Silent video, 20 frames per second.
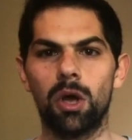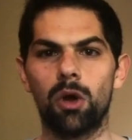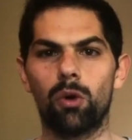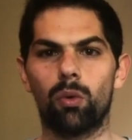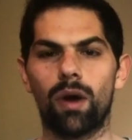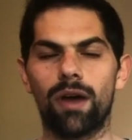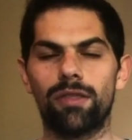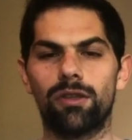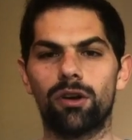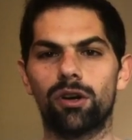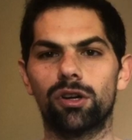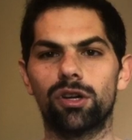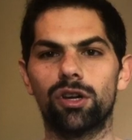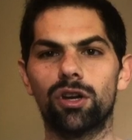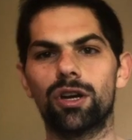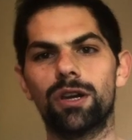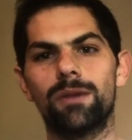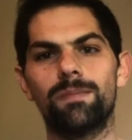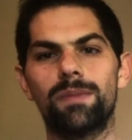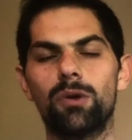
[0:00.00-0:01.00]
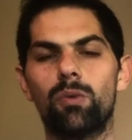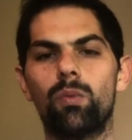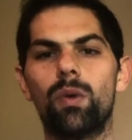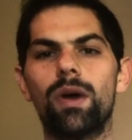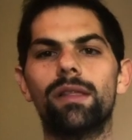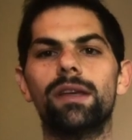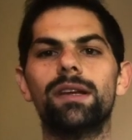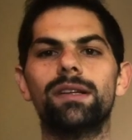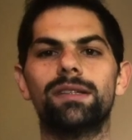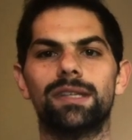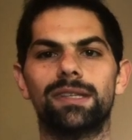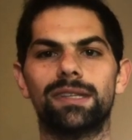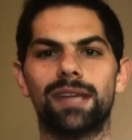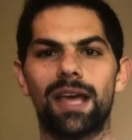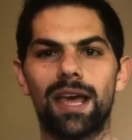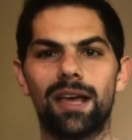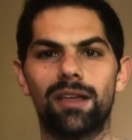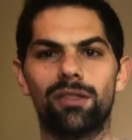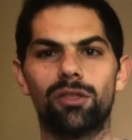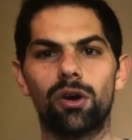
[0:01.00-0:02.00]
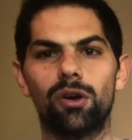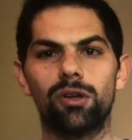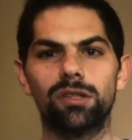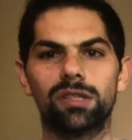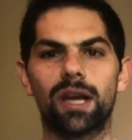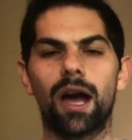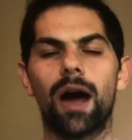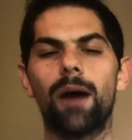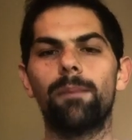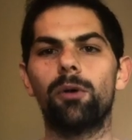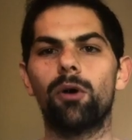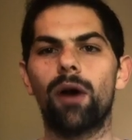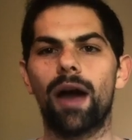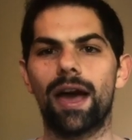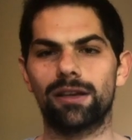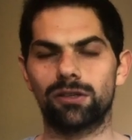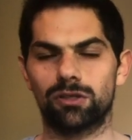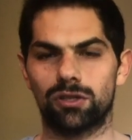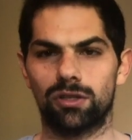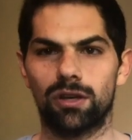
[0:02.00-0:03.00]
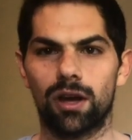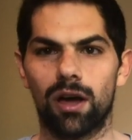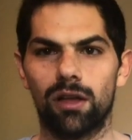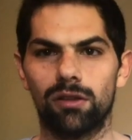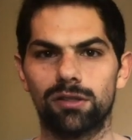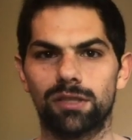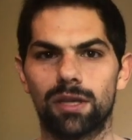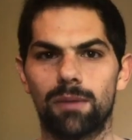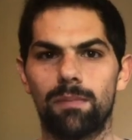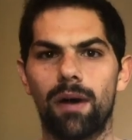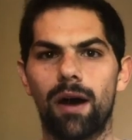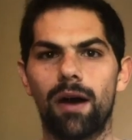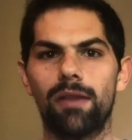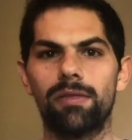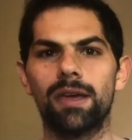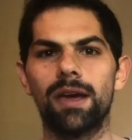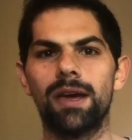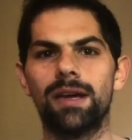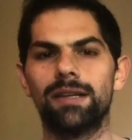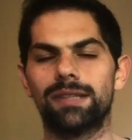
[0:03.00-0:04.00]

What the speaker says: whether you're going to be willing to take those couple extra dollars a month